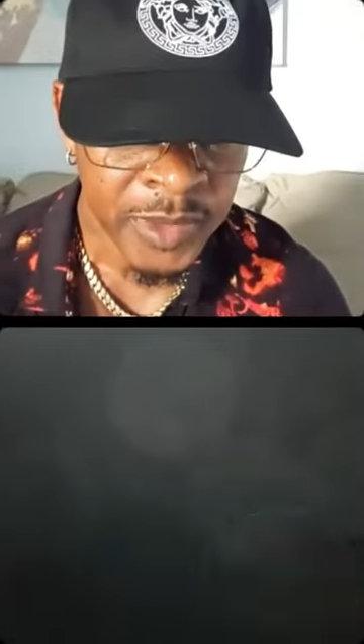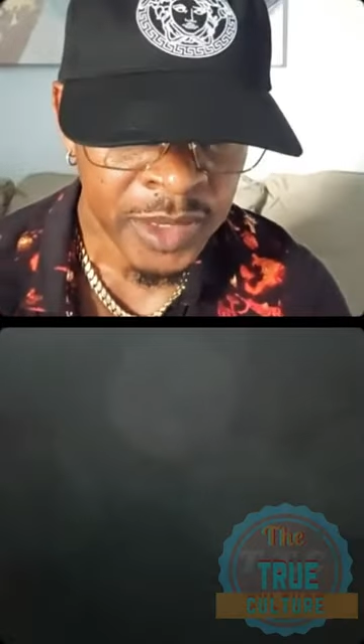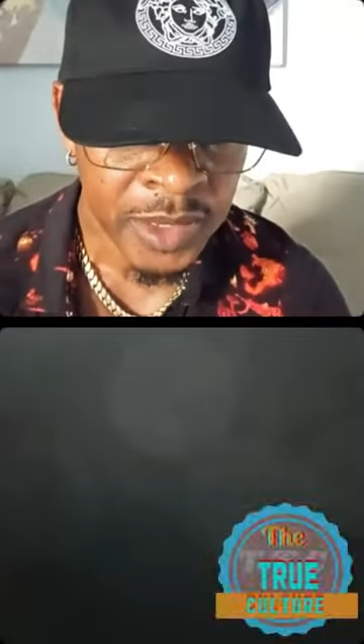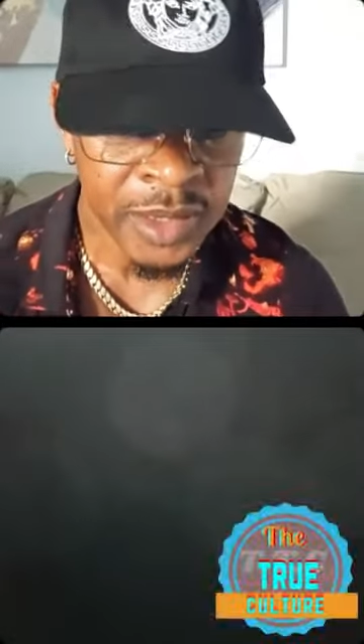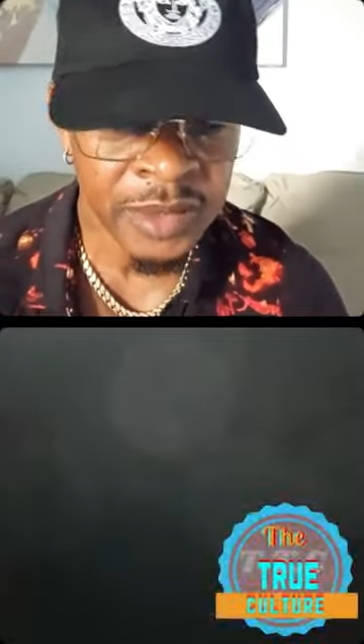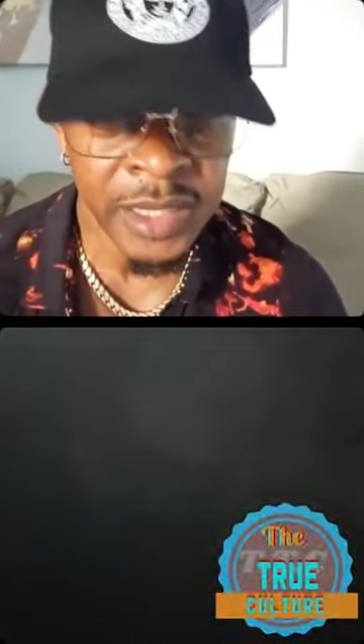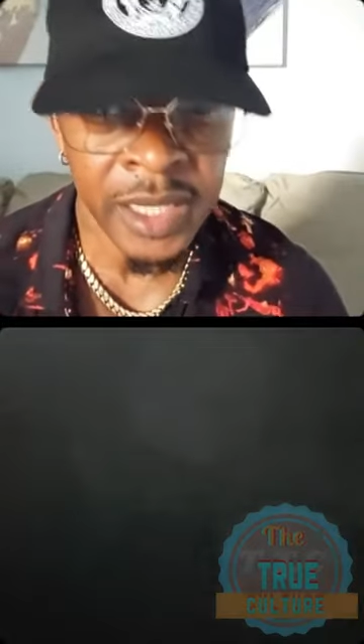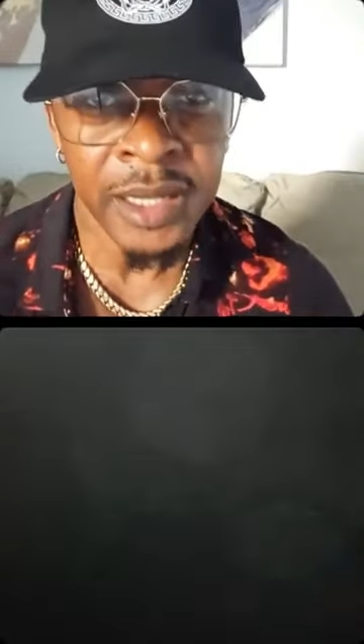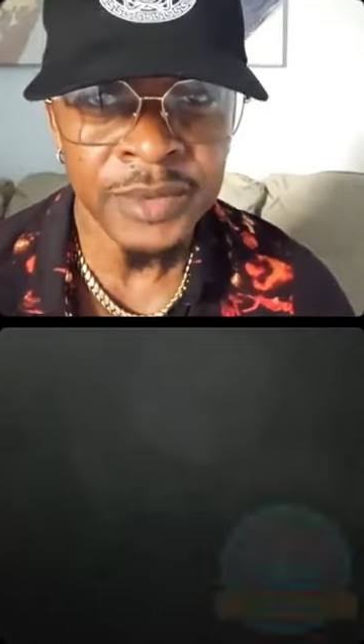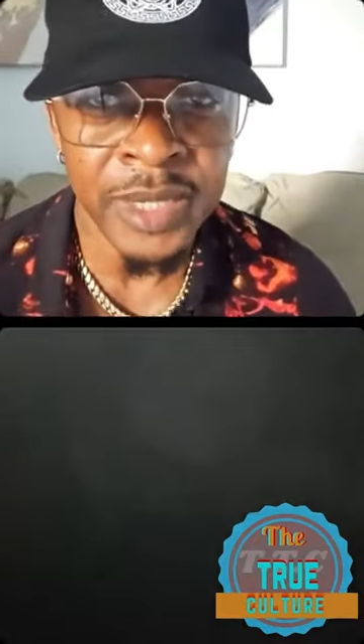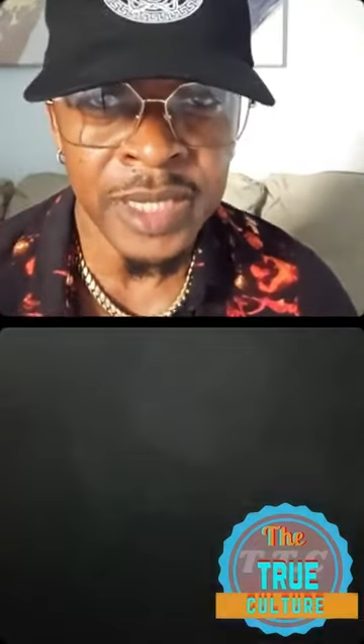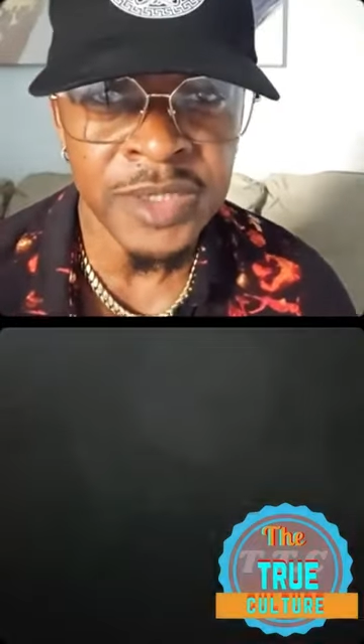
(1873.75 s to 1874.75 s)
I, I
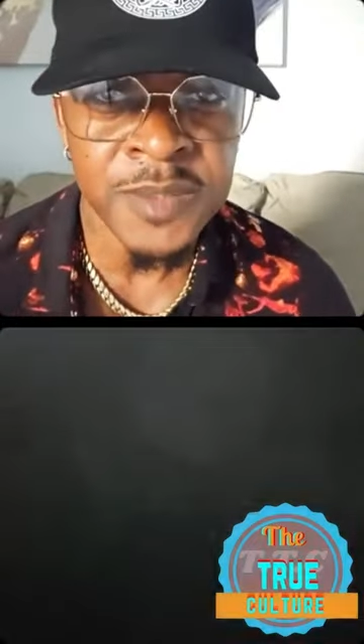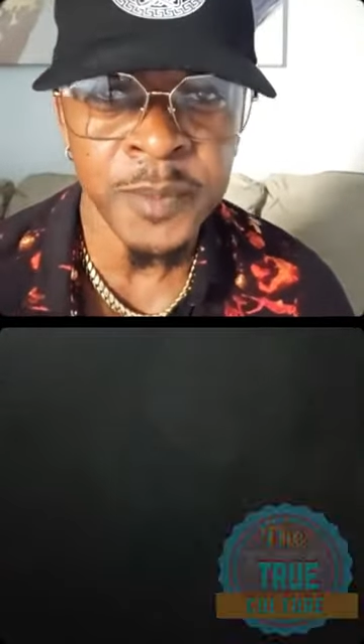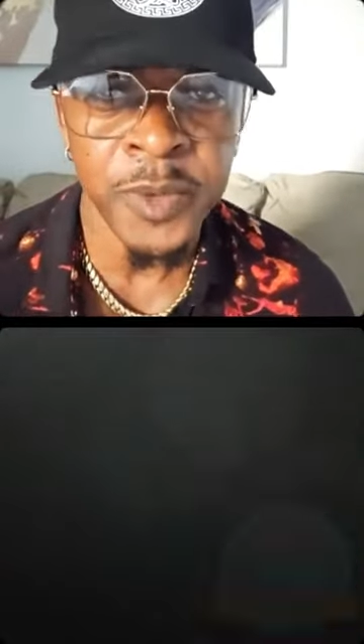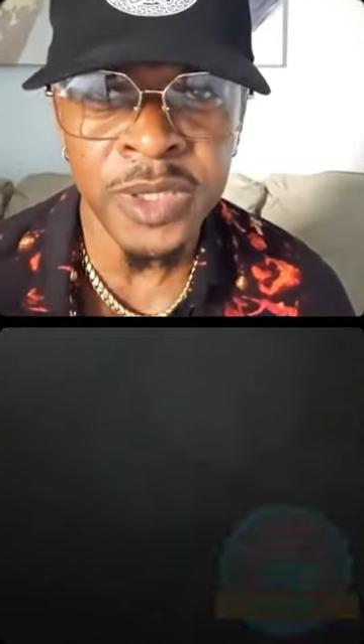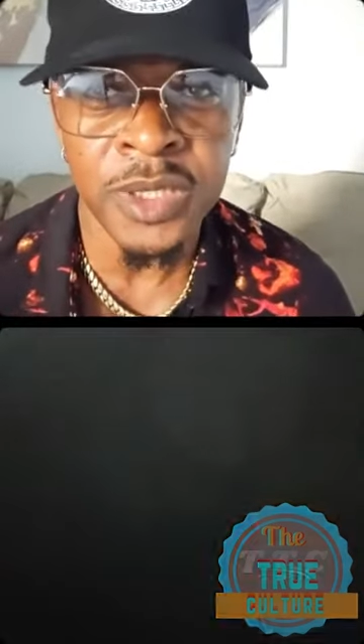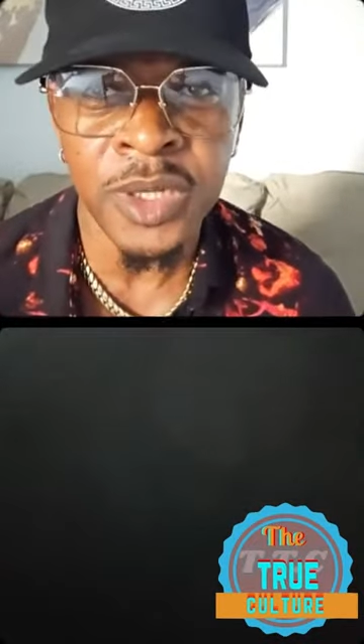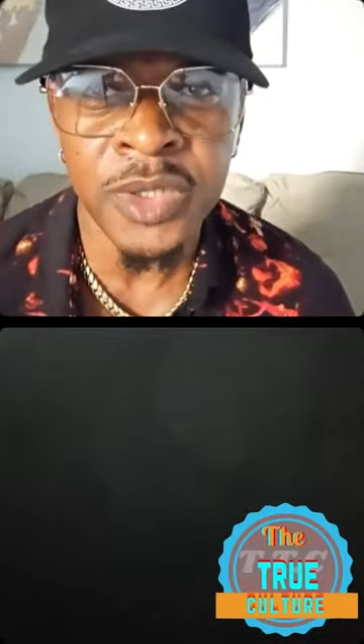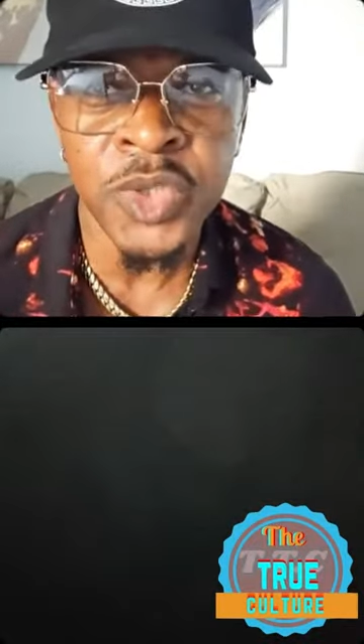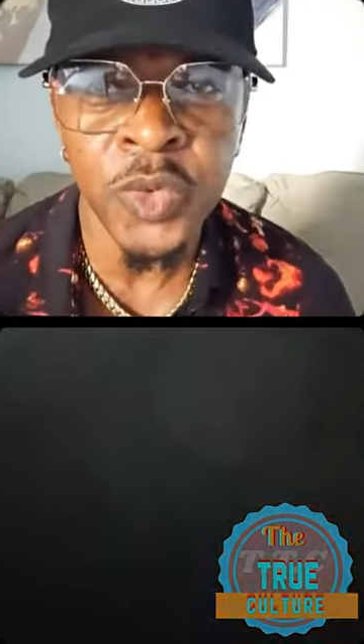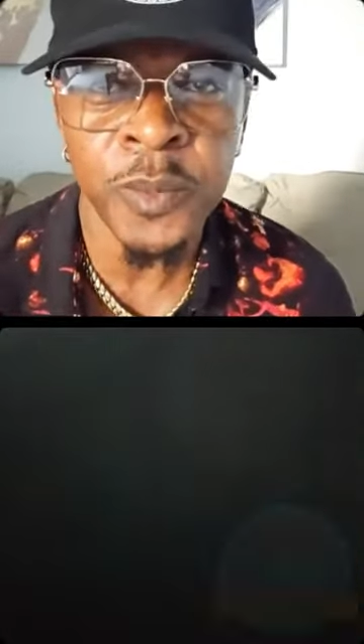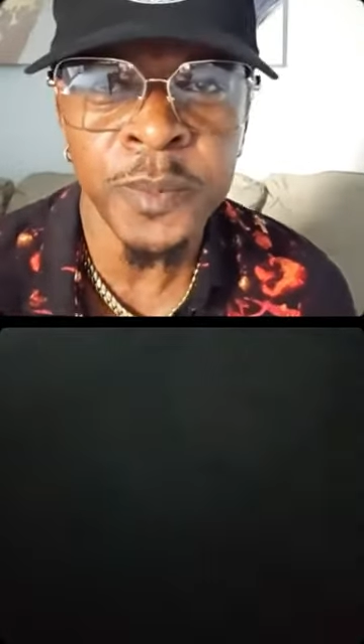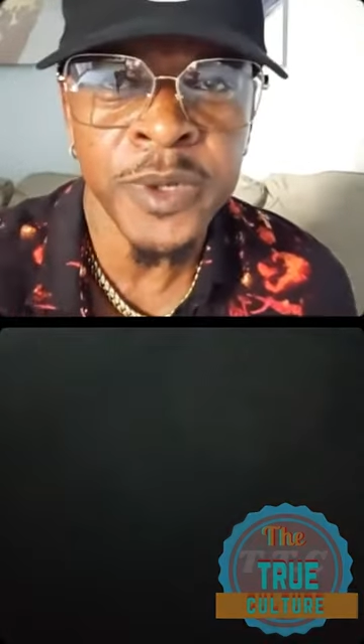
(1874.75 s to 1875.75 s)
just pointed out
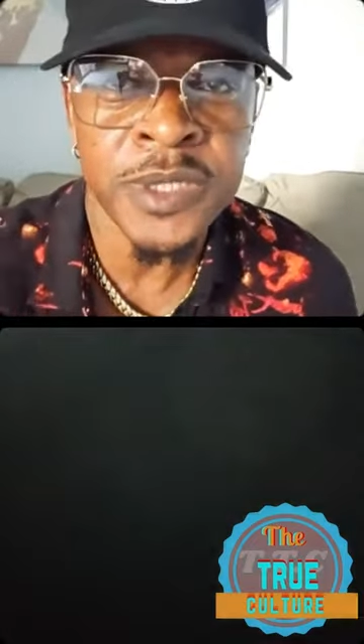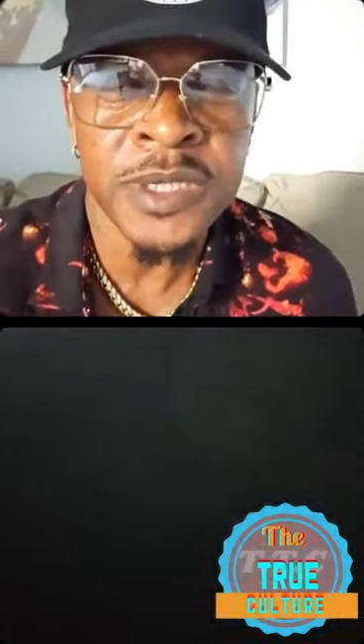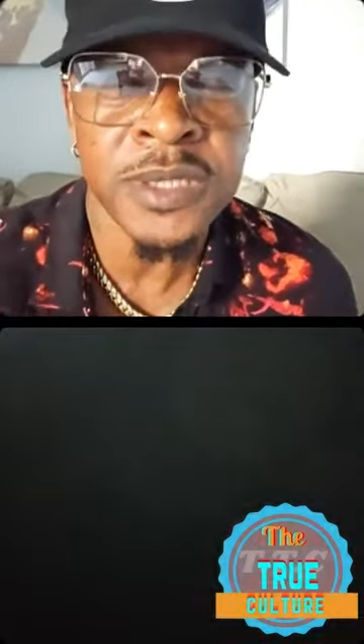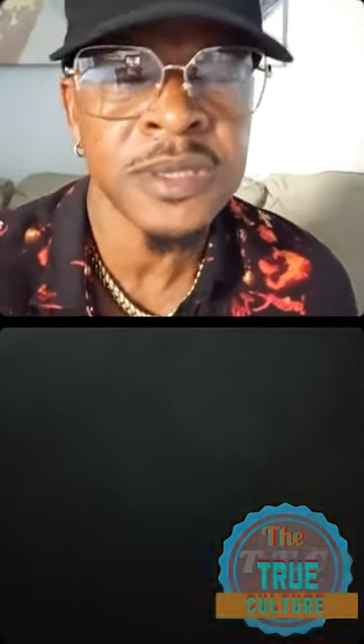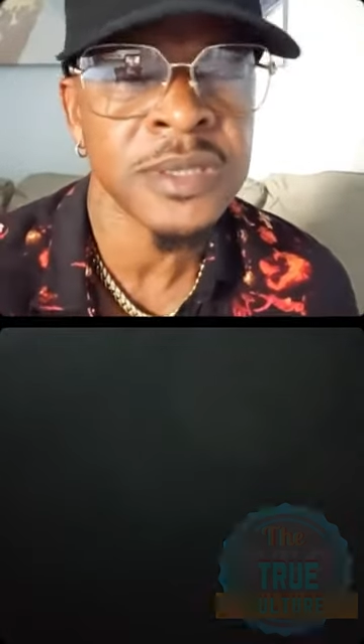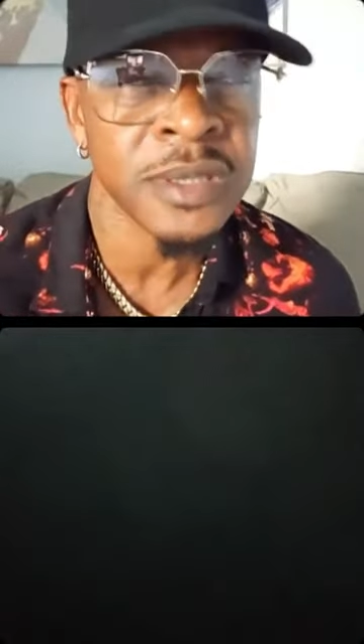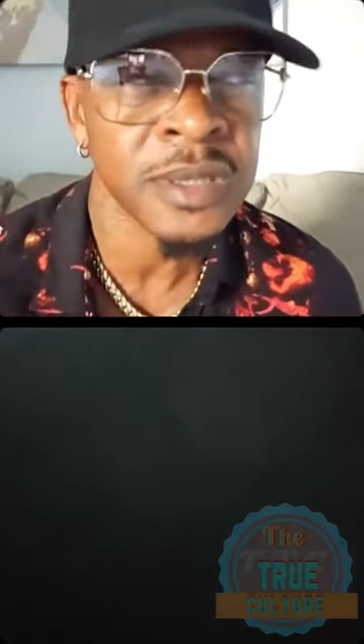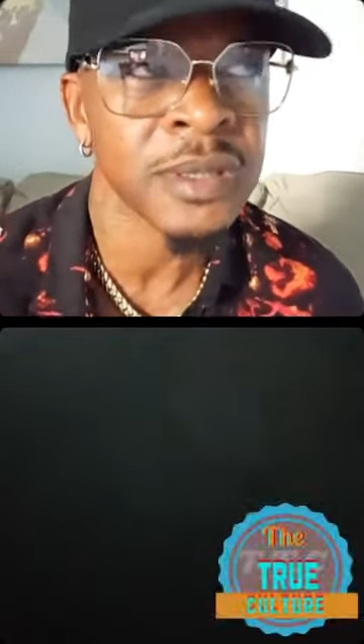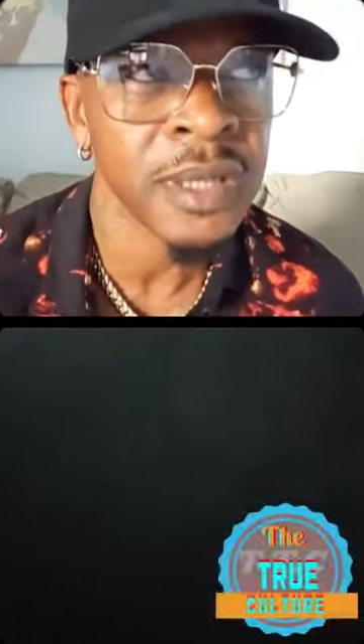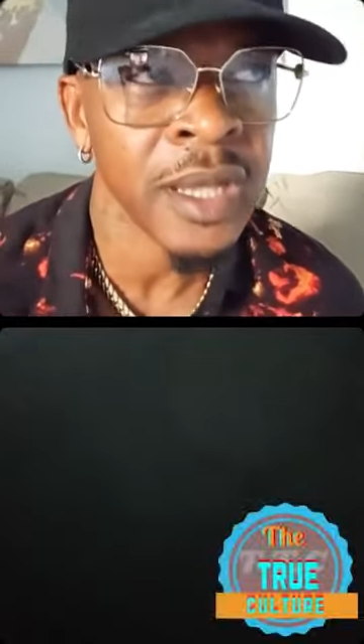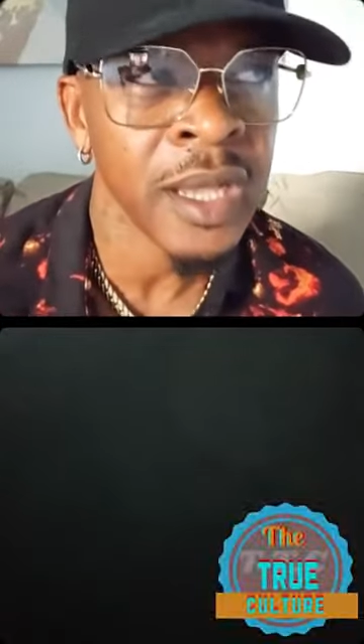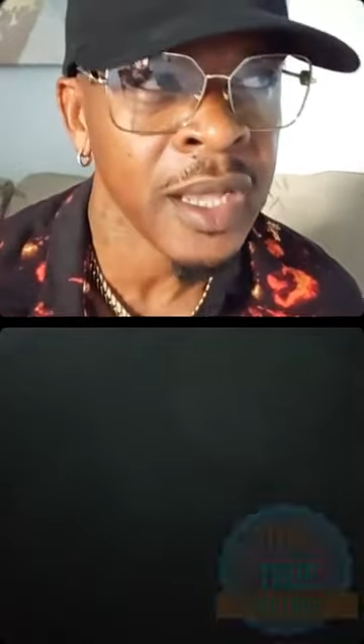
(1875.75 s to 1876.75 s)
two persons
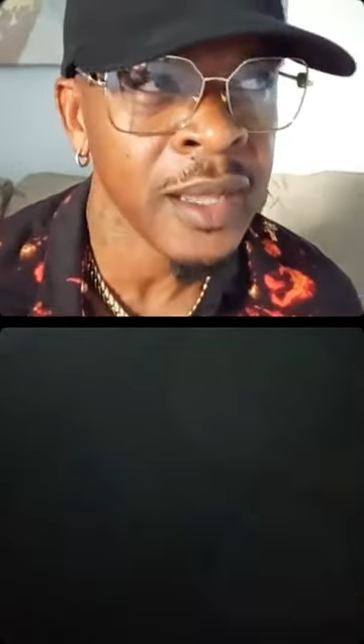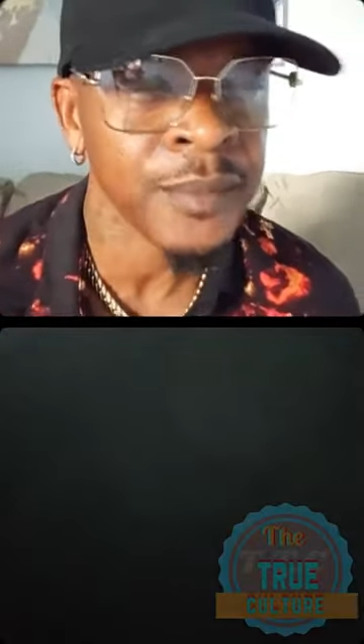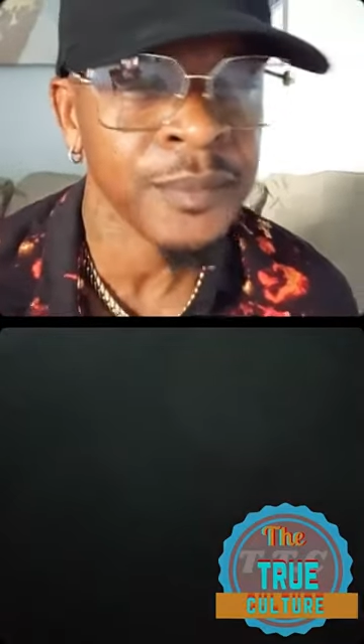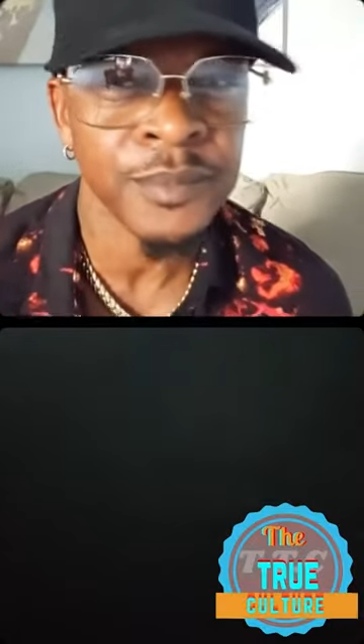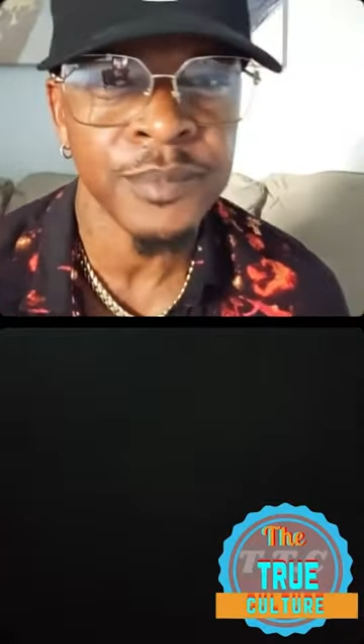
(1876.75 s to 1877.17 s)
um,